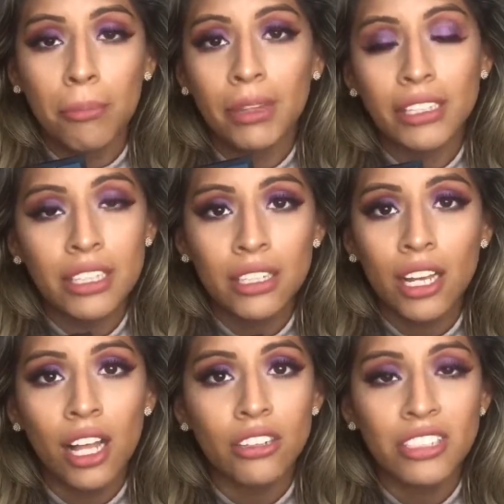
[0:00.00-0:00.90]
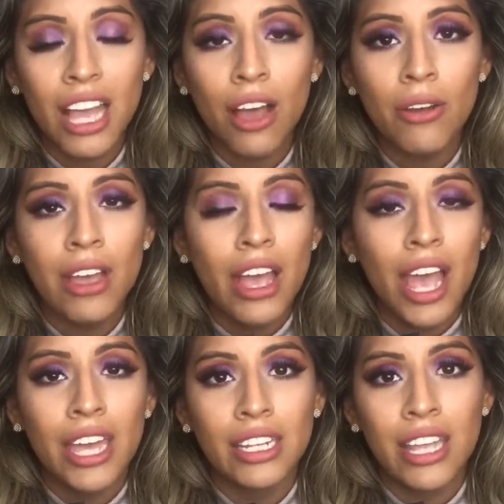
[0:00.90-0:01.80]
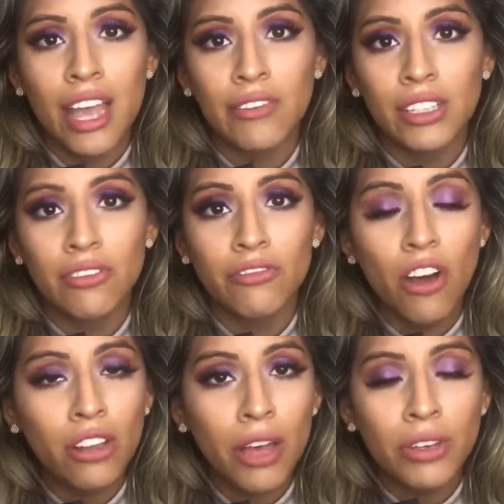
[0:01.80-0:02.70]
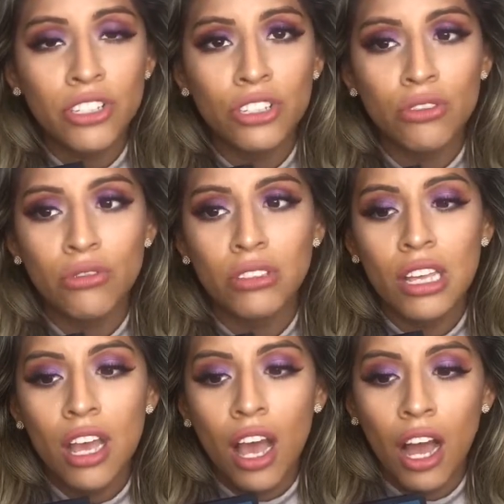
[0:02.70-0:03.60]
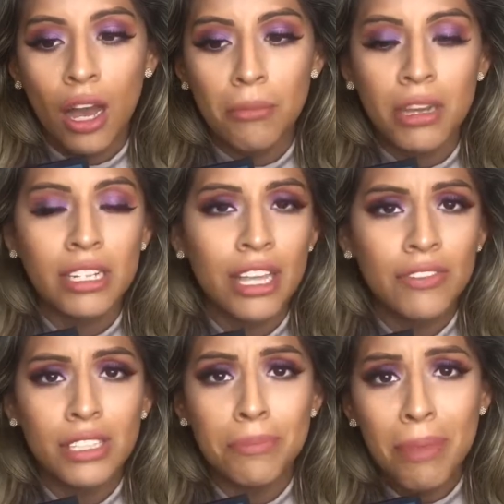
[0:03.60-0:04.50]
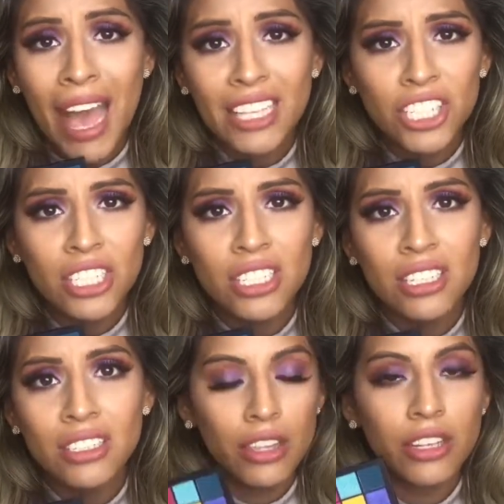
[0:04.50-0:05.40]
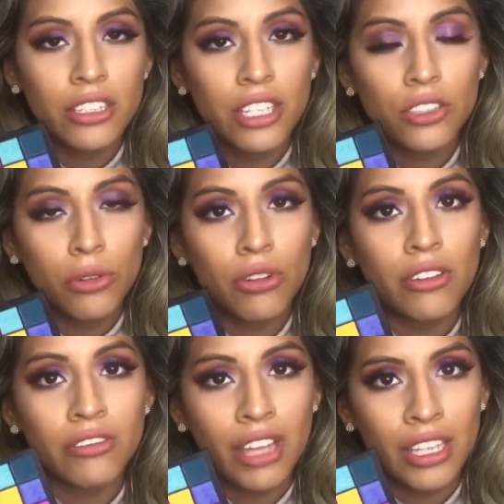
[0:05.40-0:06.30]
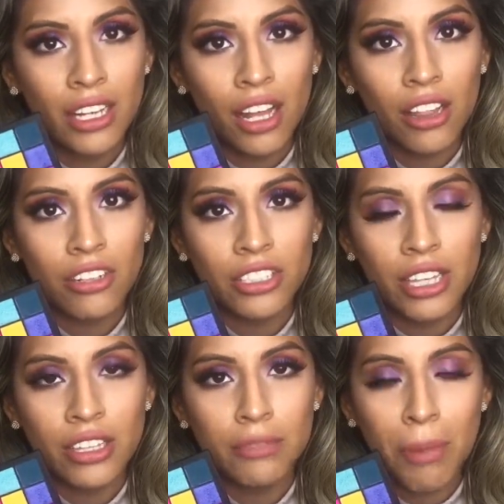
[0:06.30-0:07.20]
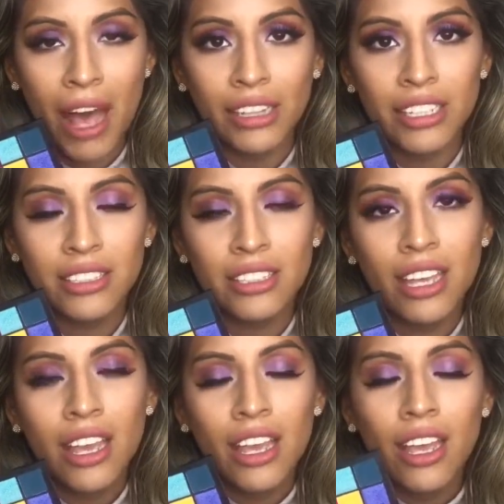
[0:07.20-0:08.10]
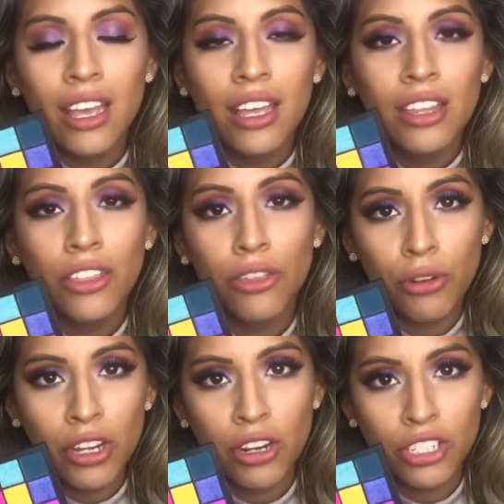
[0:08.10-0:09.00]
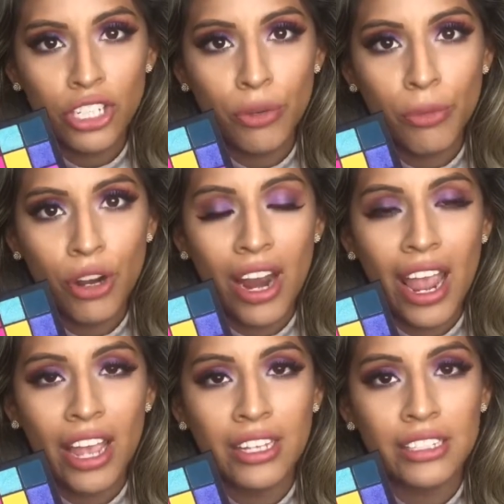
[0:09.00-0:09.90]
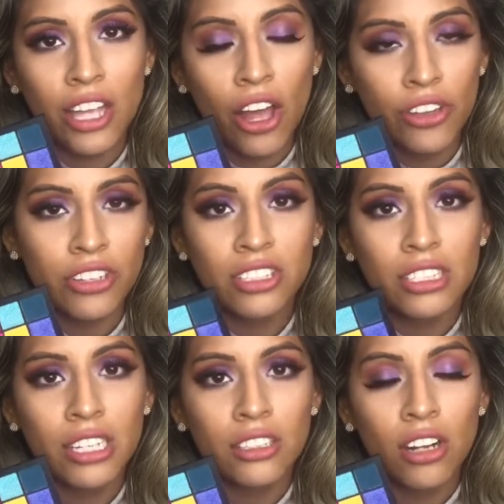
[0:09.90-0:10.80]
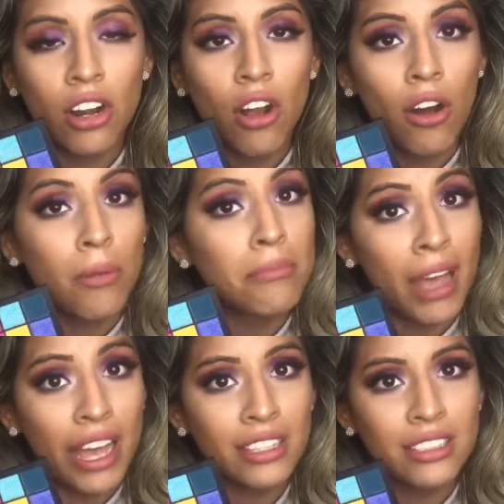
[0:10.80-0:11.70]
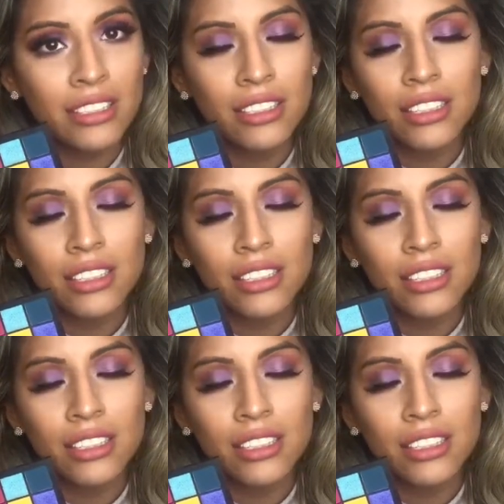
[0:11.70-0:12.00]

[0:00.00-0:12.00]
blending the colors out. I didn't have any fallout issues. I didn't have any patchiness. There's a total of 9 colors in this palette. 3 are shimmer and the other 6 are all mattes.